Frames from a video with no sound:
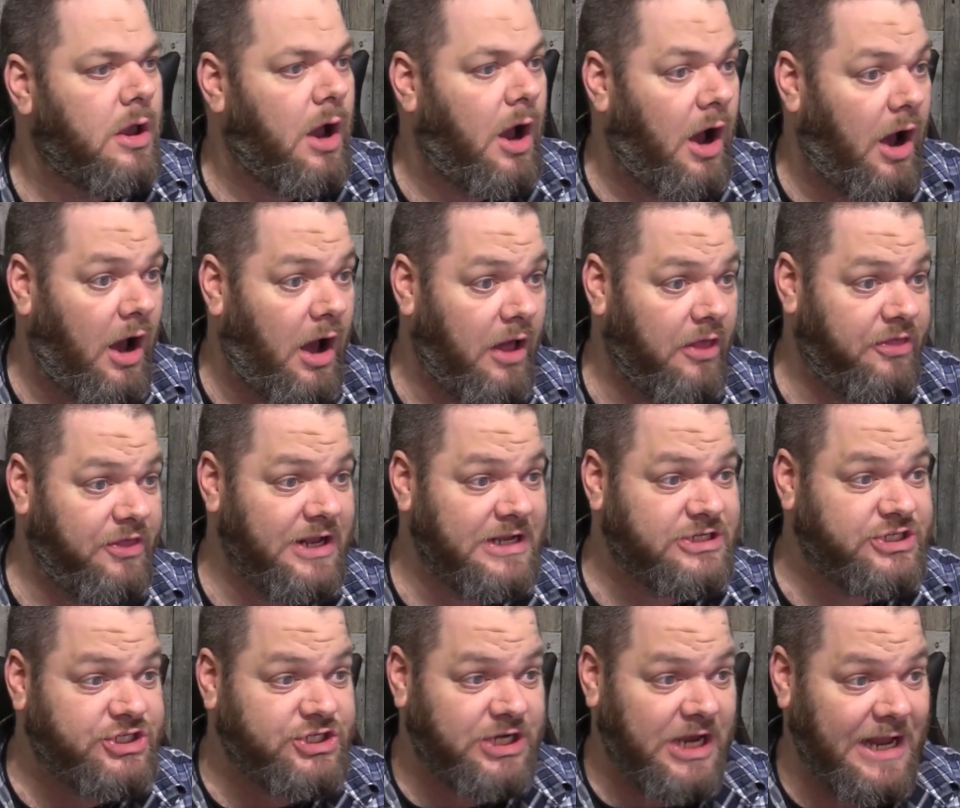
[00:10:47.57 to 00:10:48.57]
The
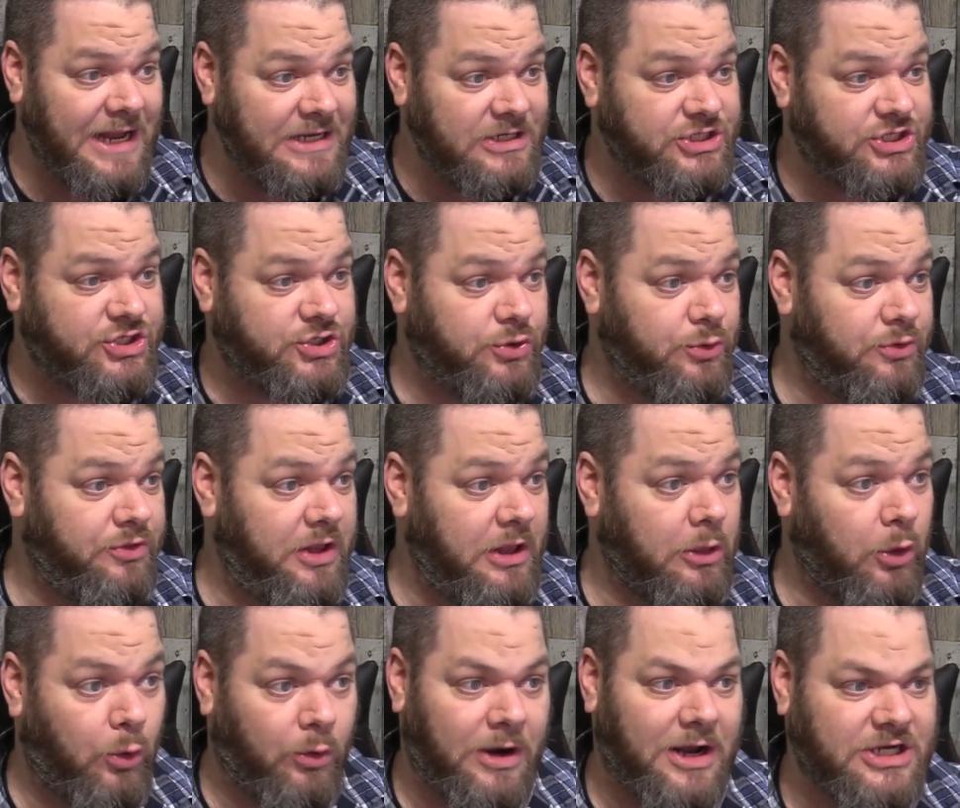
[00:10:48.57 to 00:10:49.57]
change to the
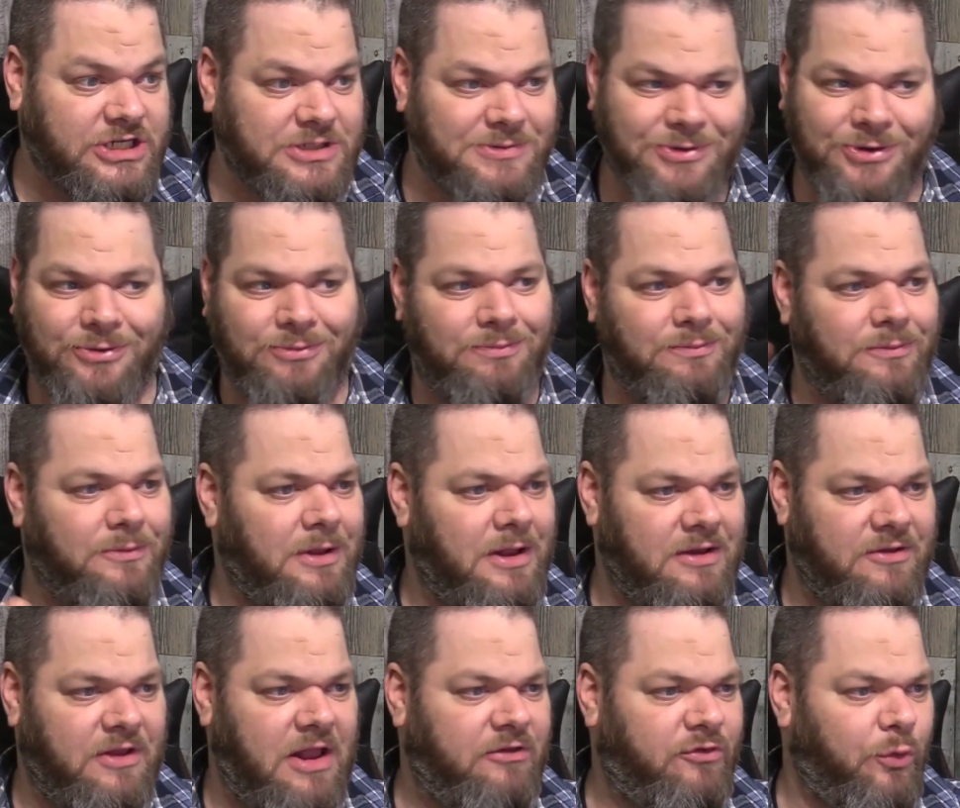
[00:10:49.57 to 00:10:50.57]
lore attribute,
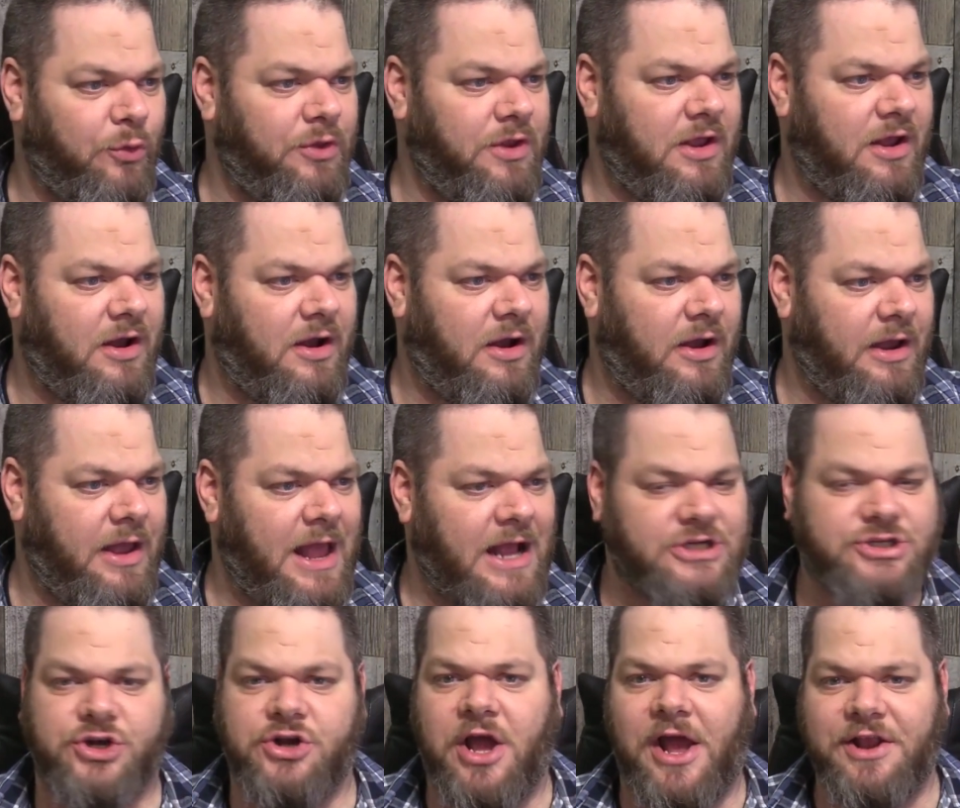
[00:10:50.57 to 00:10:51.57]
it's only a
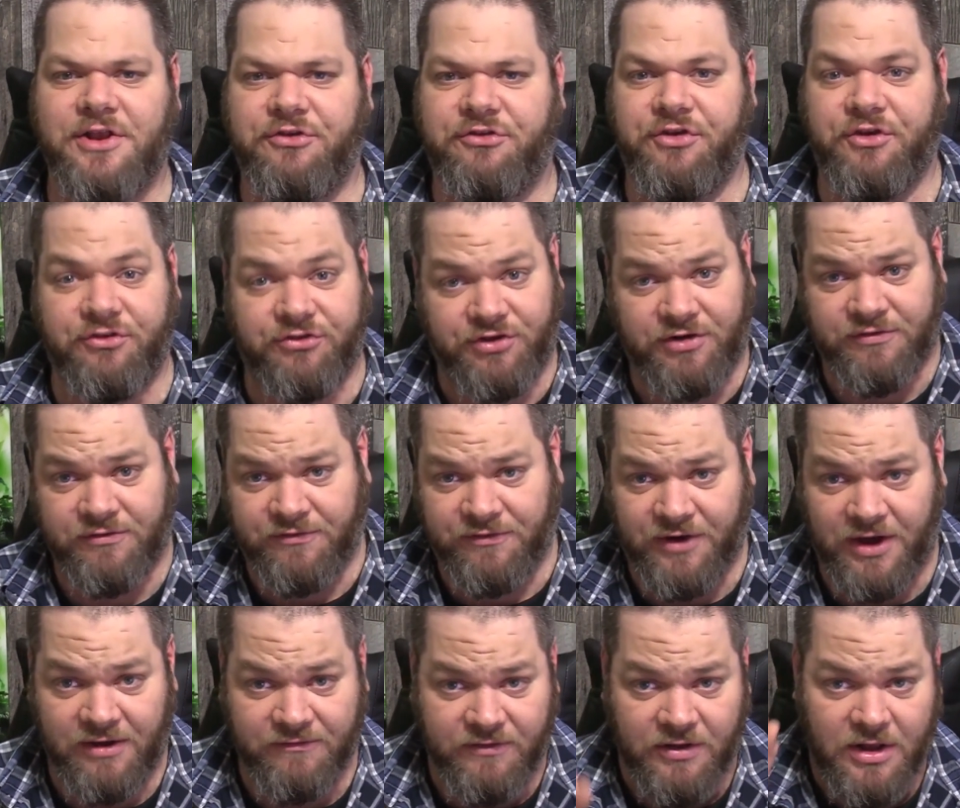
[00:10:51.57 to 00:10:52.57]
extra die and a 6 instead of a
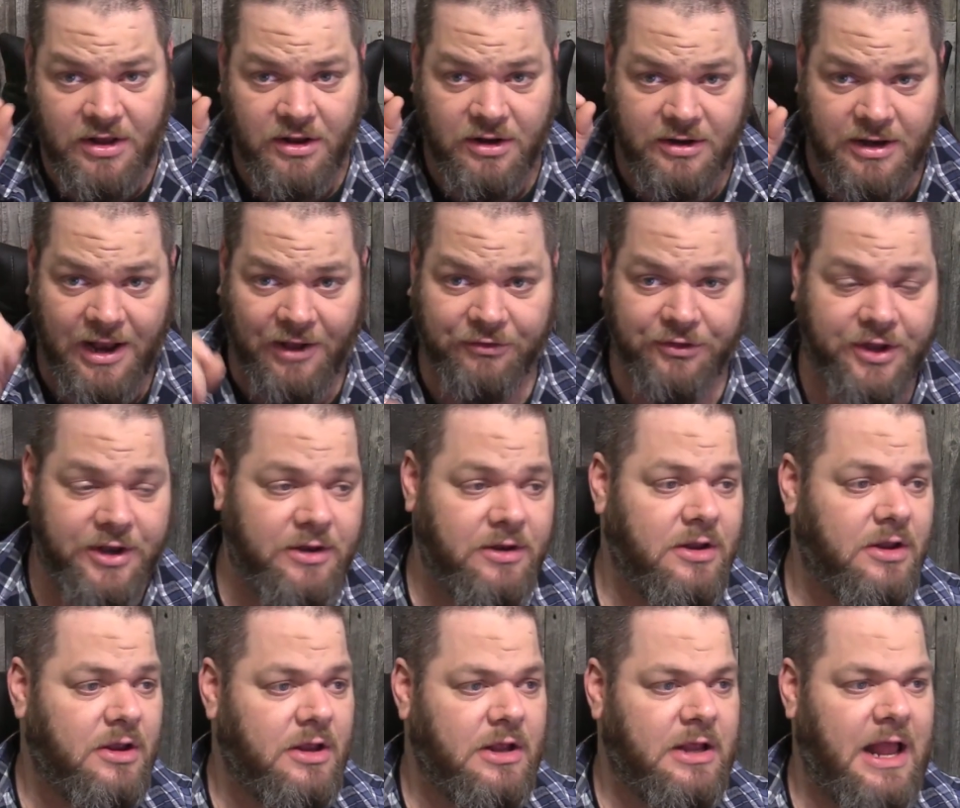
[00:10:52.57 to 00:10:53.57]
5. Nailed it.
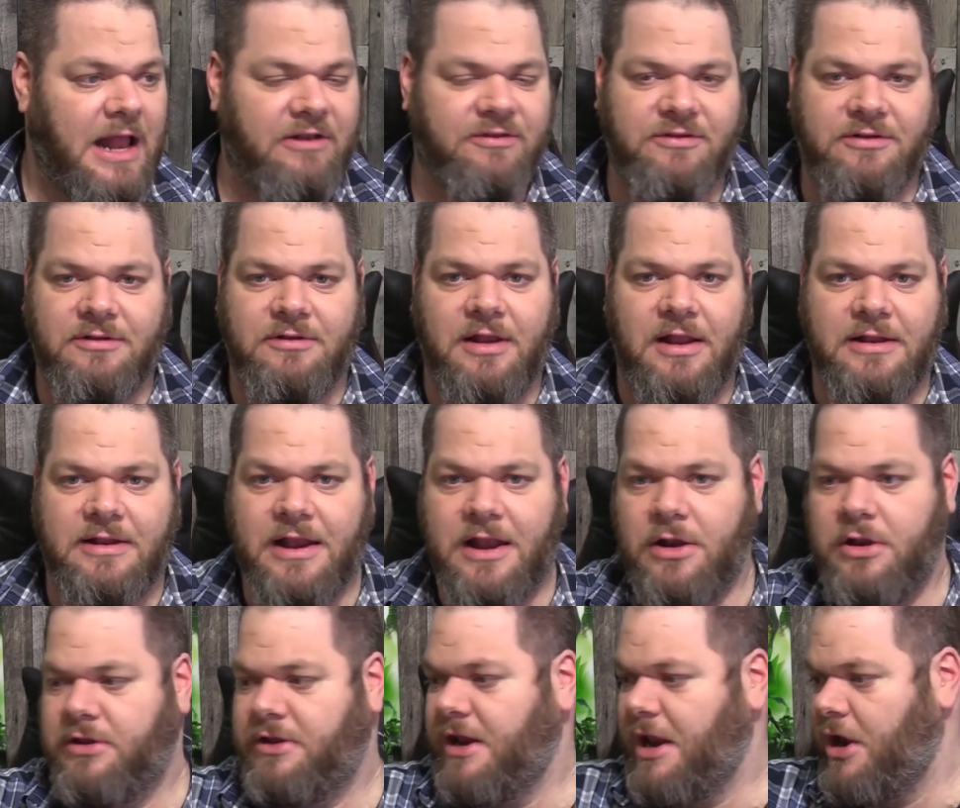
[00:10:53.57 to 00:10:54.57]
It
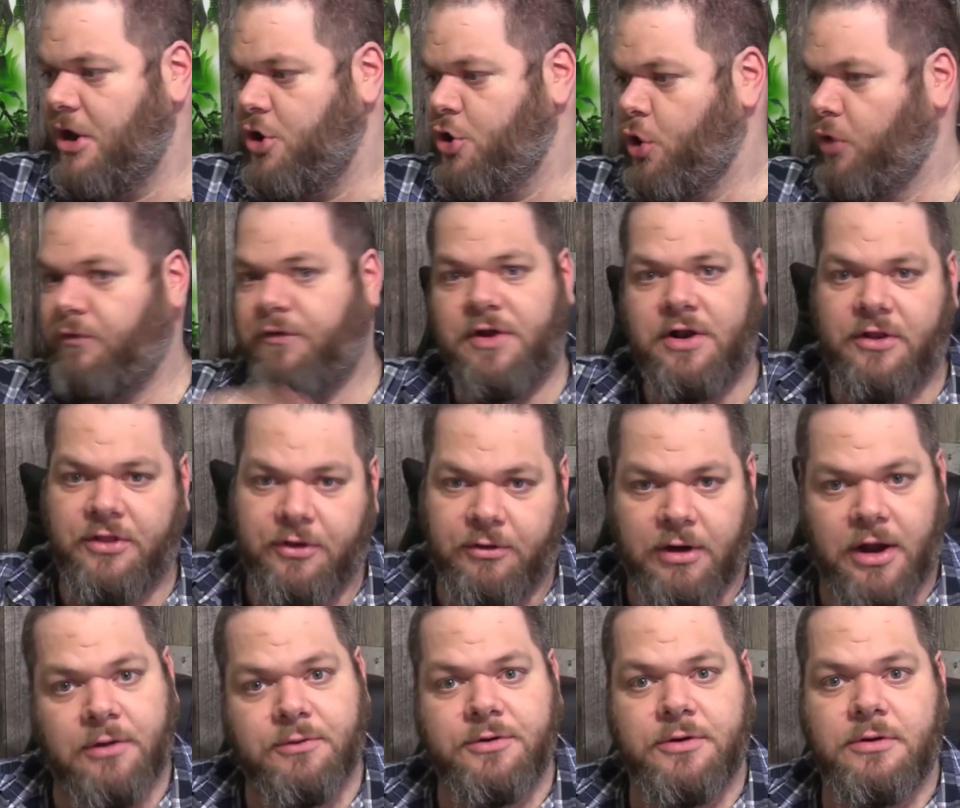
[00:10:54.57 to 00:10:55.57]
didn't nerf it into the
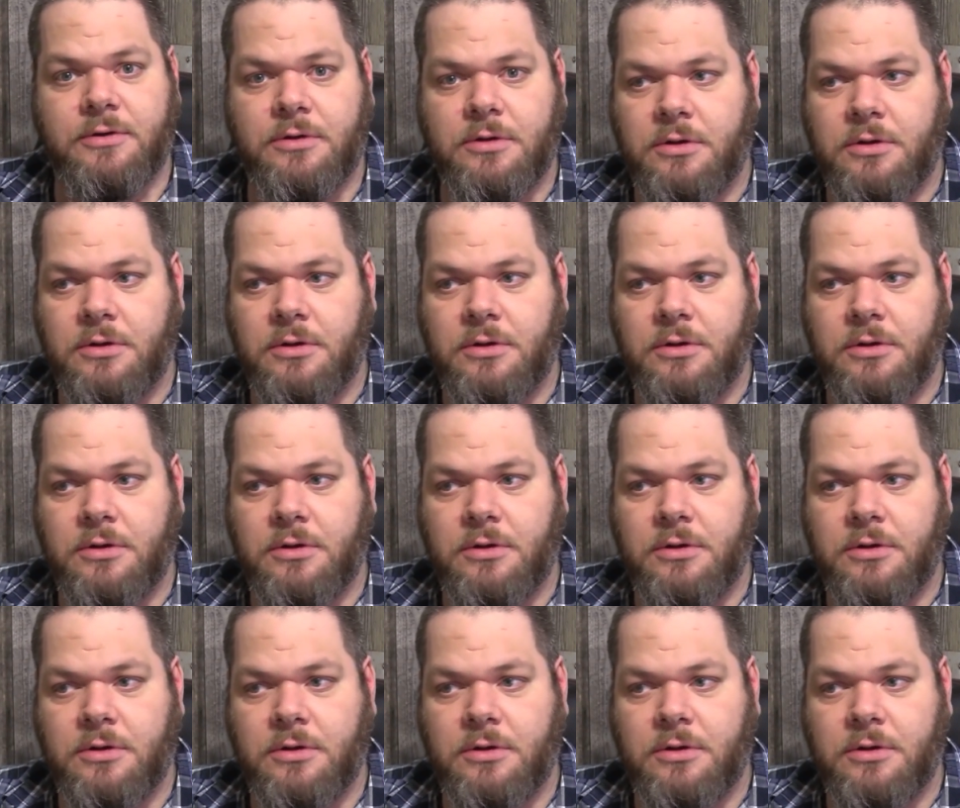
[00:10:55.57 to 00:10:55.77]
ground,